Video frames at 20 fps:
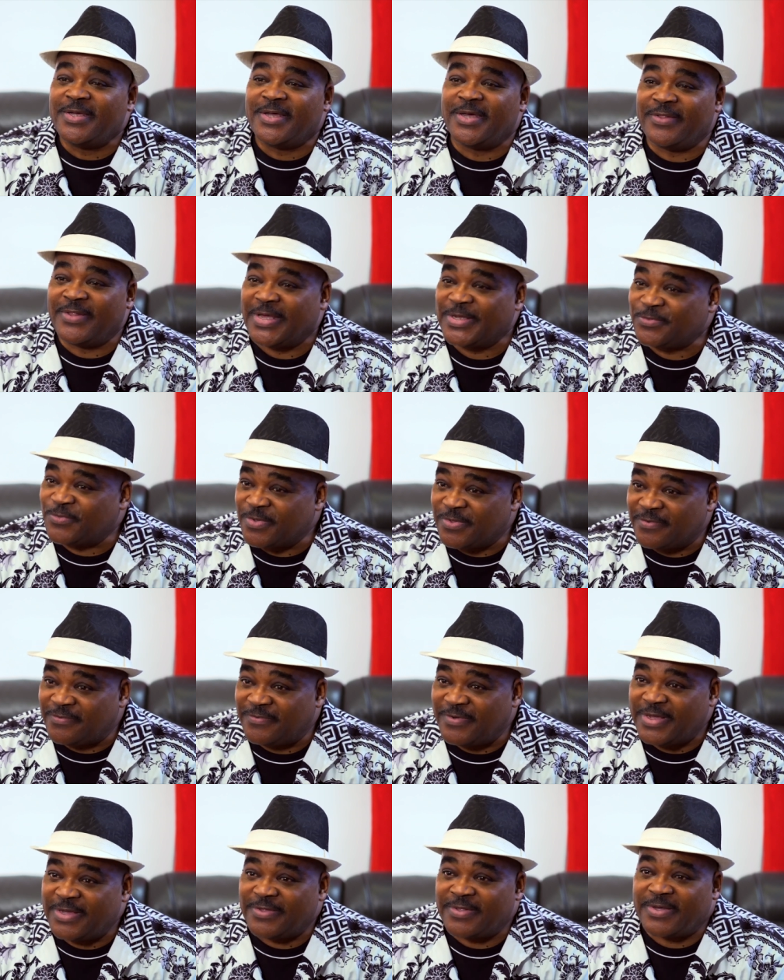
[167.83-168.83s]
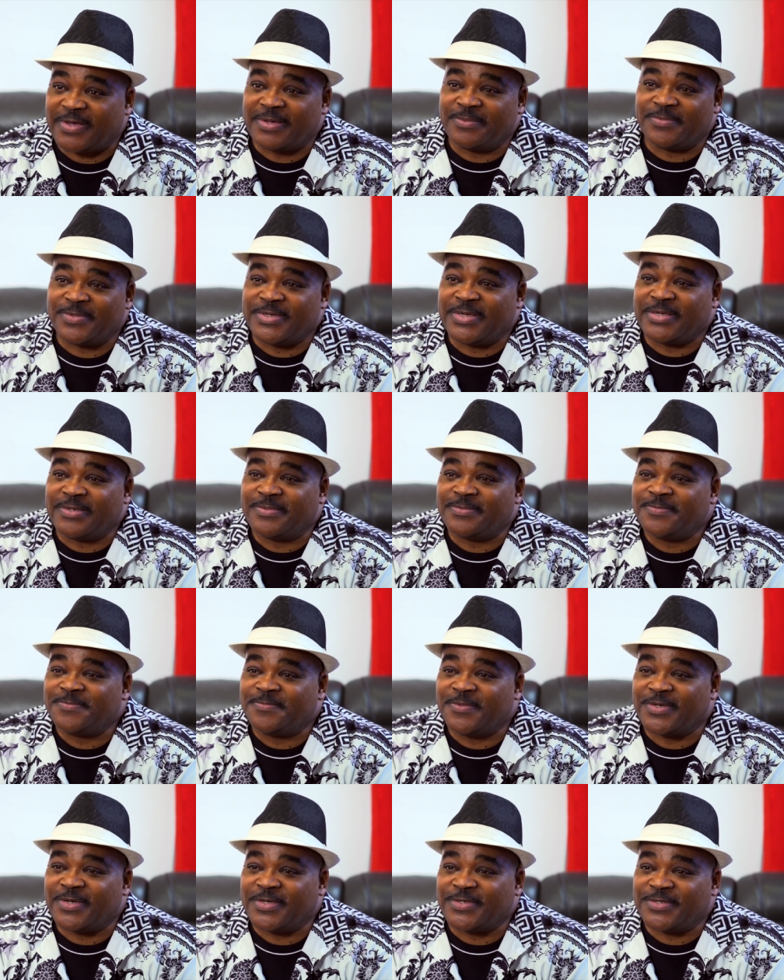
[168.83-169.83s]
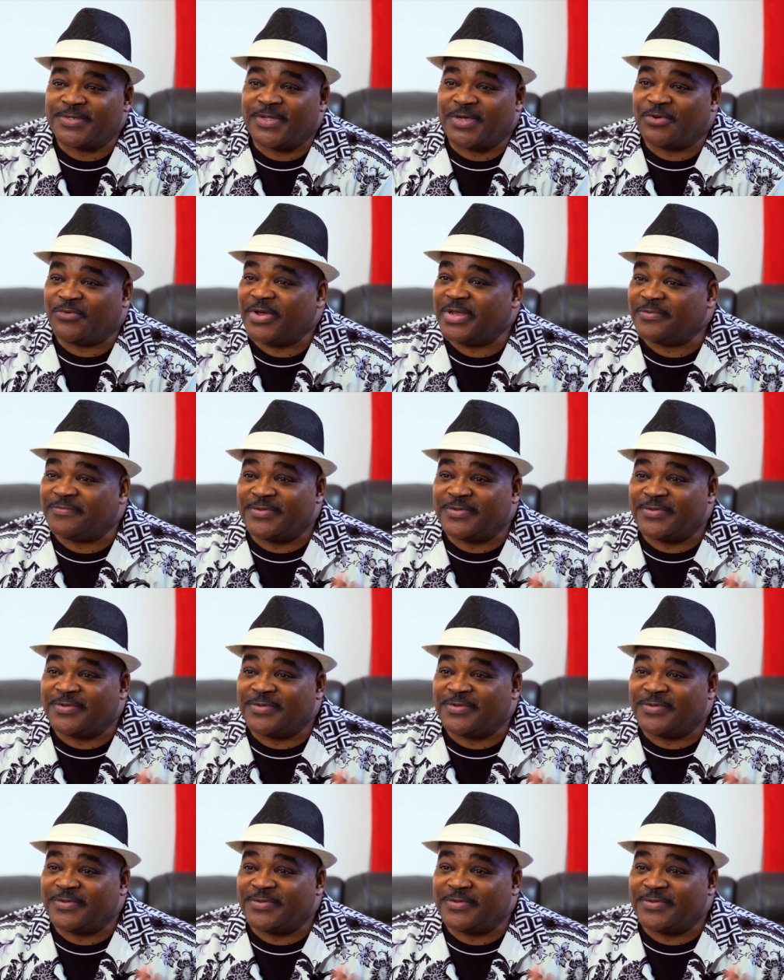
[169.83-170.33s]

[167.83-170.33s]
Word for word: And that's where the faith comes in because the great